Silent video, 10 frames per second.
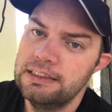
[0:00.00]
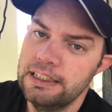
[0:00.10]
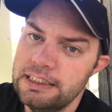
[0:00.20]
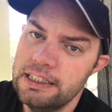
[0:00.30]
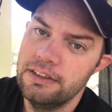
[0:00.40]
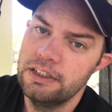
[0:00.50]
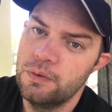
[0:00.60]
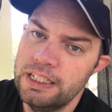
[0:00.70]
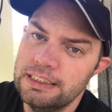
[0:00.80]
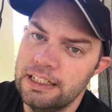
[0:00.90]
It's listed on
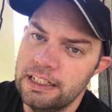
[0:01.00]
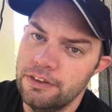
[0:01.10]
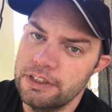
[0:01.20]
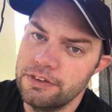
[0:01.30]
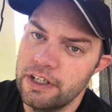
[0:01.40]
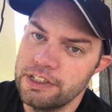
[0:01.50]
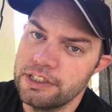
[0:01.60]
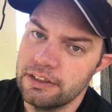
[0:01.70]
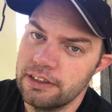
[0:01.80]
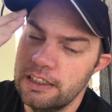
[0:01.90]
the Queensland Heritage
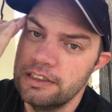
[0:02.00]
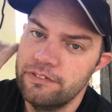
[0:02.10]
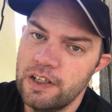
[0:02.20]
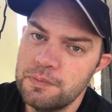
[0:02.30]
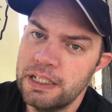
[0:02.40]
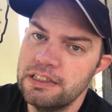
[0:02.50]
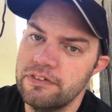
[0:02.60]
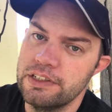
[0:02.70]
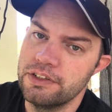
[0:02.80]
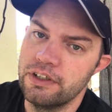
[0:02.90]
Register. It's a fun
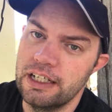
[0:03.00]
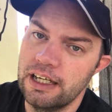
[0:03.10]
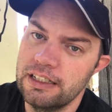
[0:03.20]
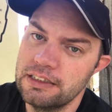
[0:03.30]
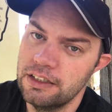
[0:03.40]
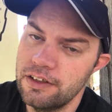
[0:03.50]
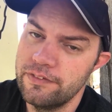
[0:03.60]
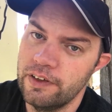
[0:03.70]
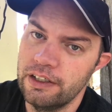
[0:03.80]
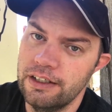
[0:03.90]
piece of history and it's a
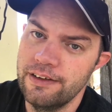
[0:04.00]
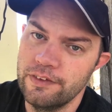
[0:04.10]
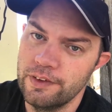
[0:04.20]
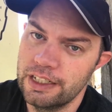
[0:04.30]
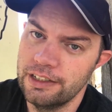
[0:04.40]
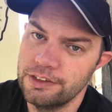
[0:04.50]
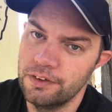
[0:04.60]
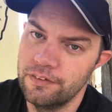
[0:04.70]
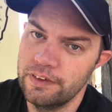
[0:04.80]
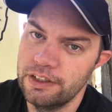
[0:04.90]
lot of fun if you're a
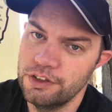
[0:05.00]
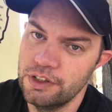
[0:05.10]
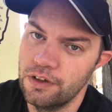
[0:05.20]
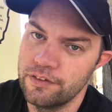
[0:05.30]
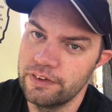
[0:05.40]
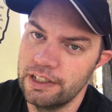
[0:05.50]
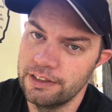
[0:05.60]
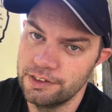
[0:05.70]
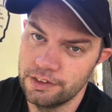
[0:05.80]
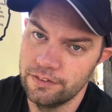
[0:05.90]
cartography,
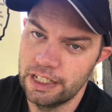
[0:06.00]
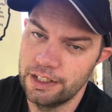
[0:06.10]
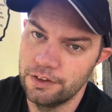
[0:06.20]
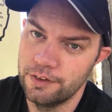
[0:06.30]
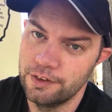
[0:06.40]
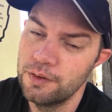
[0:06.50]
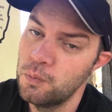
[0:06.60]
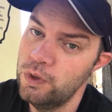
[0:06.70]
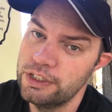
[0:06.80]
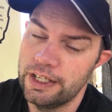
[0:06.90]
geography and surveying nerd,
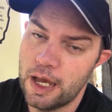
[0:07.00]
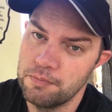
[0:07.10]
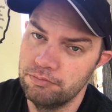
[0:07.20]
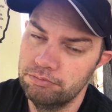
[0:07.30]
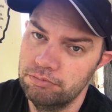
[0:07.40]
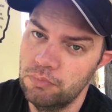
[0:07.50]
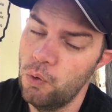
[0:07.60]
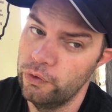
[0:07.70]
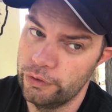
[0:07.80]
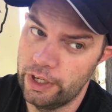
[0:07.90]
which I am,
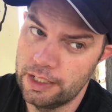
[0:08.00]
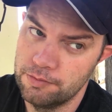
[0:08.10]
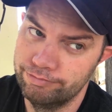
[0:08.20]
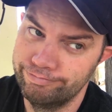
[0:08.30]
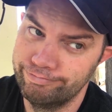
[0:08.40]
all three.